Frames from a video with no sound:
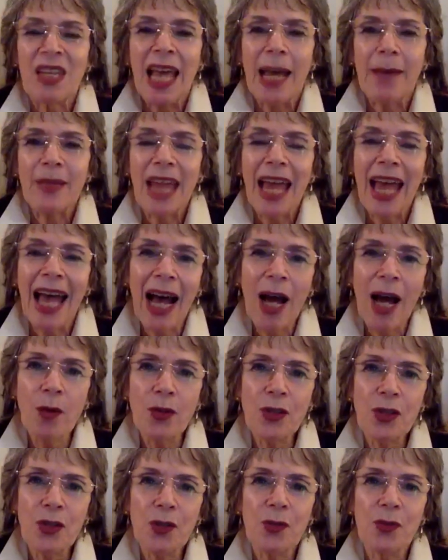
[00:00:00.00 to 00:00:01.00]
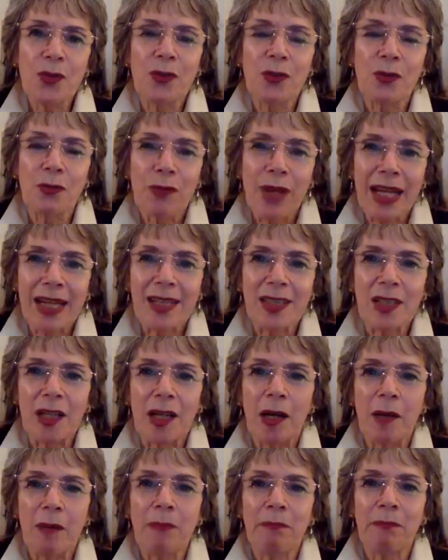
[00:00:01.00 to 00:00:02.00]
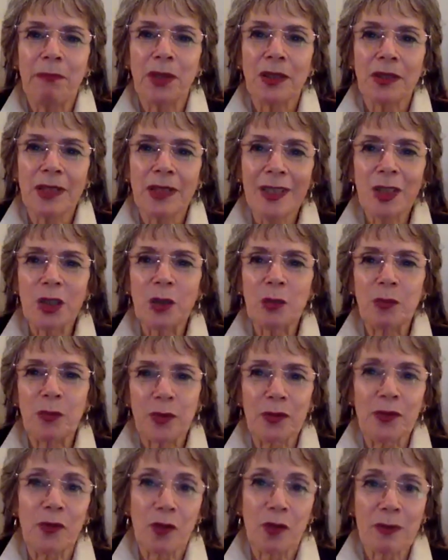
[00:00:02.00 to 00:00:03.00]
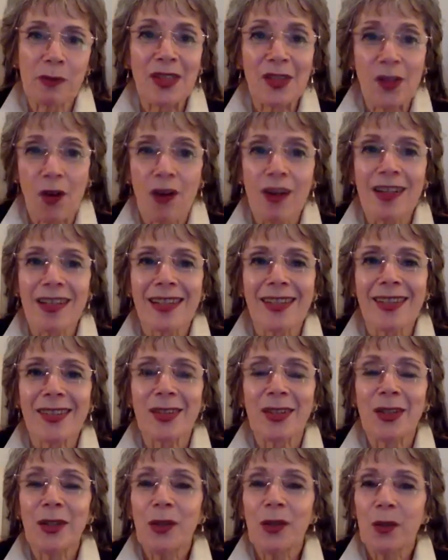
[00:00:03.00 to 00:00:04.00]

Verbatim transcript: I mean, how do you direct a political performance artist